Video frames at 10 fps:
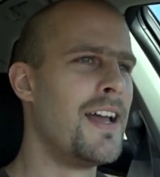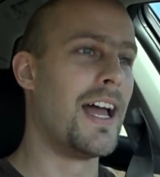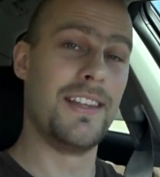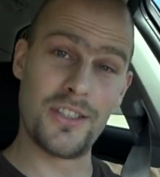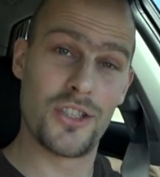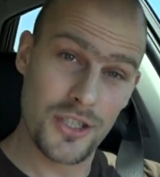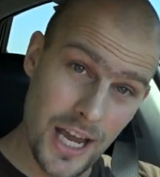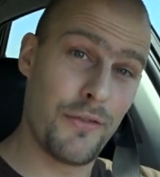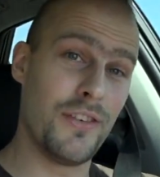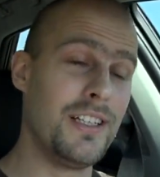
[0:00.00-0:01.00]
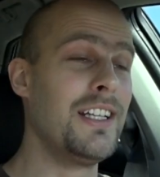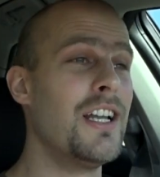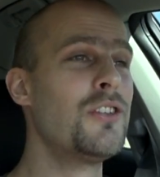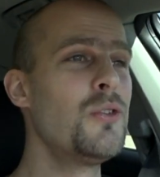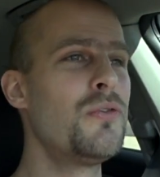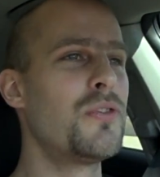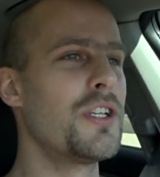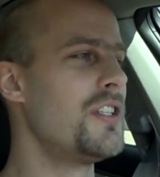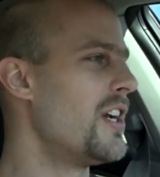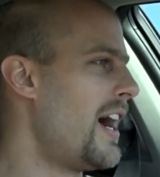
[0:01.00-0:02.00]
And this is definitely the tool for
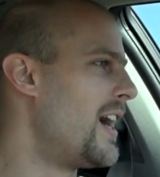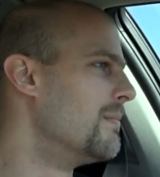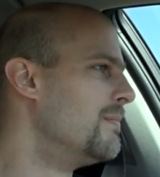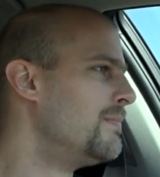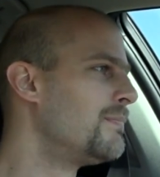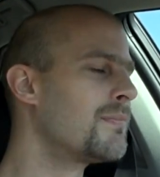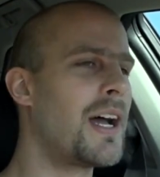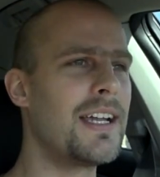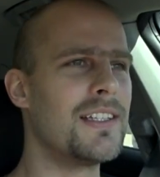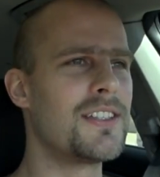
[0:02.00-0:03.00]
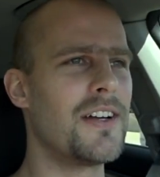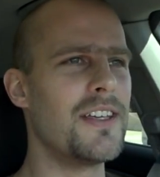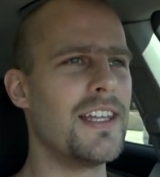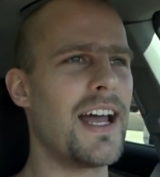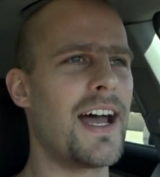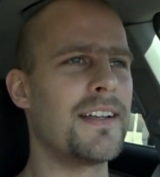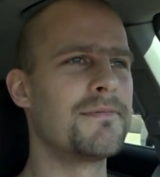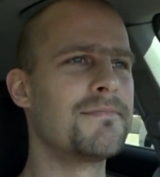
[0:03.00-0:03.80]
the job, I can tell you that.